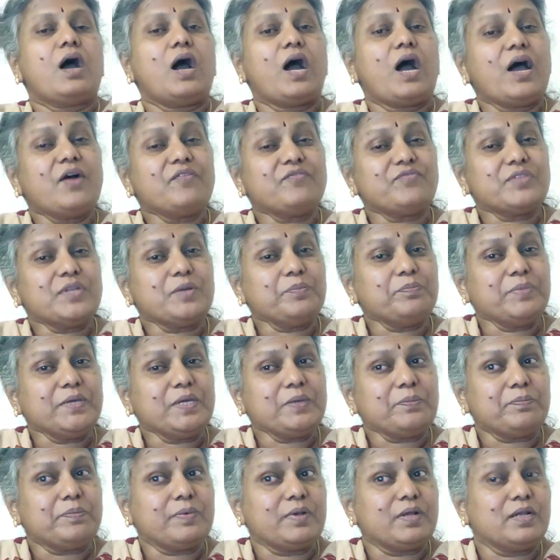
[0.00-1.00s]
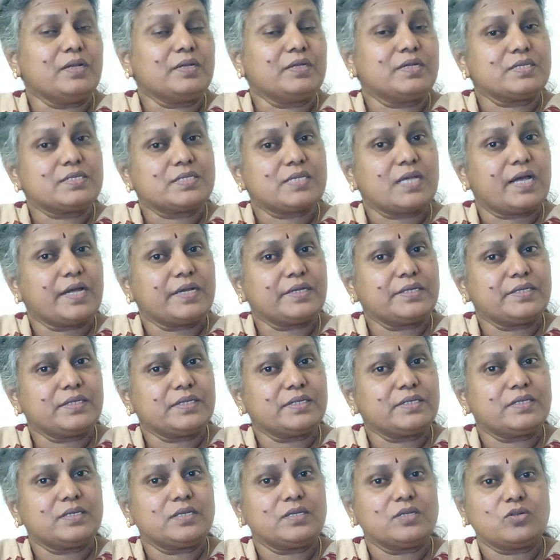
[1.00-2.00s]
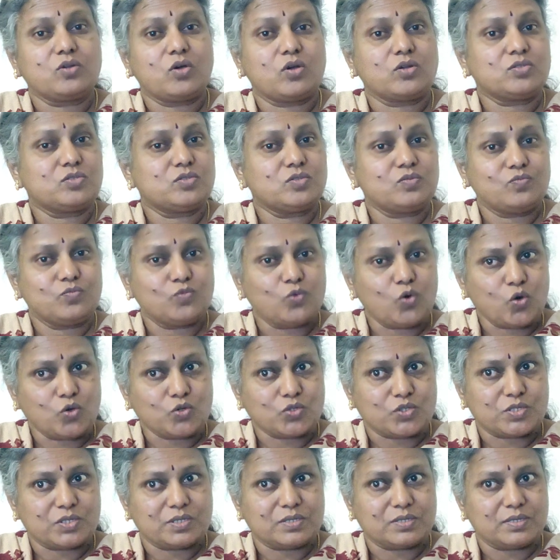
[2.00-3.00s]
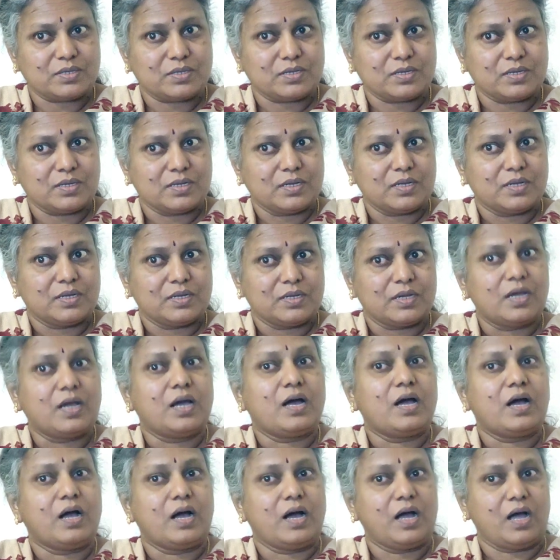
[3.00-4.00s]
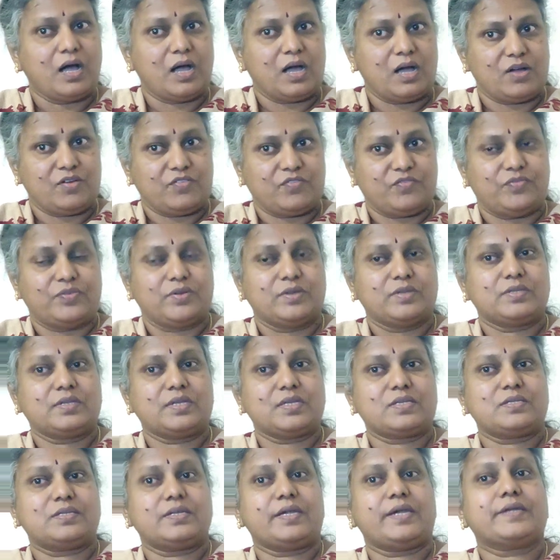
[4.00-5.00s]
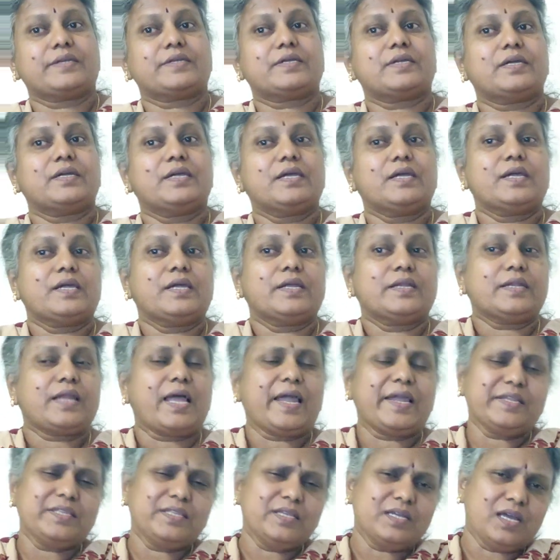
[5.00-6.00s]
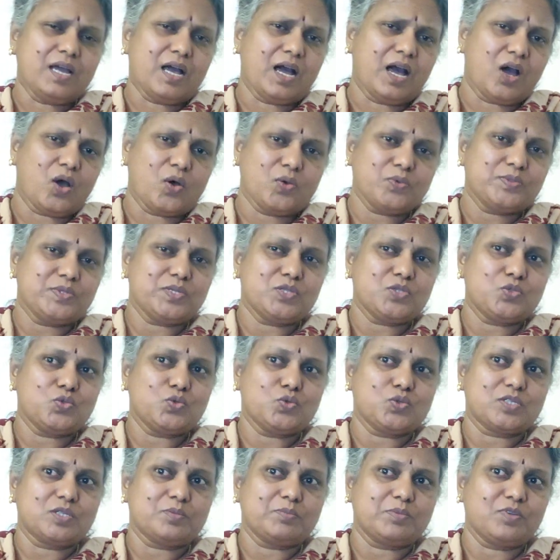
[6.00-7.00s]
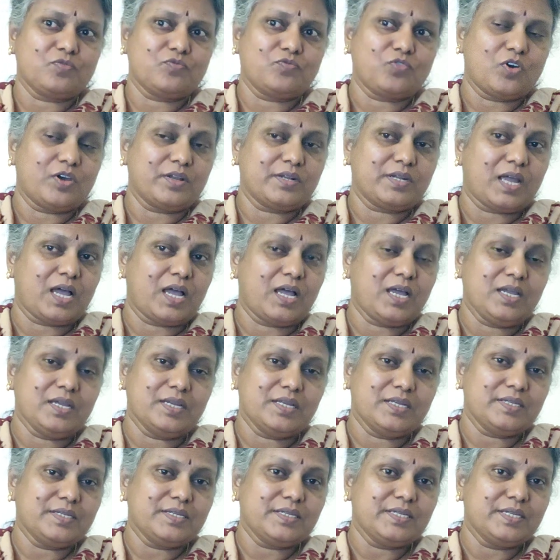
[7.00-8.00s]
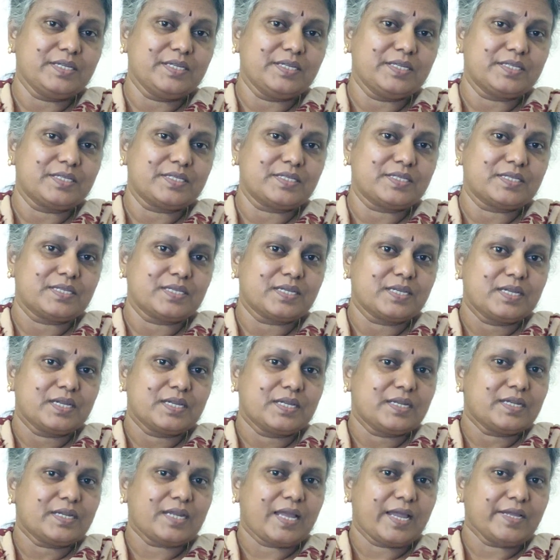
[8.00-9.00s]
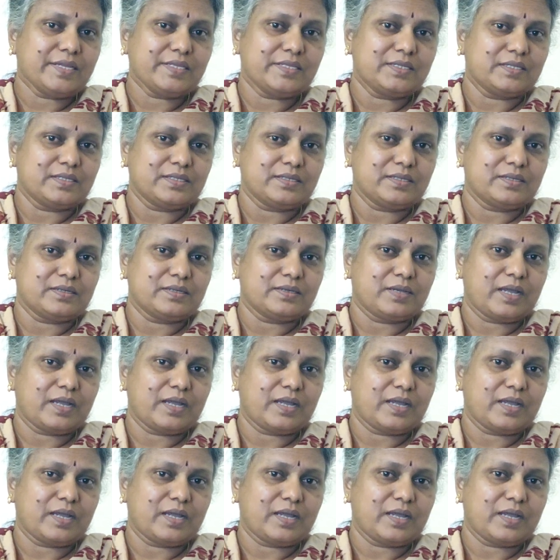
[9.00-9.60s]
Half the people decided not to vote. Half. That's right. Neither house is suitable for our needs. Neither.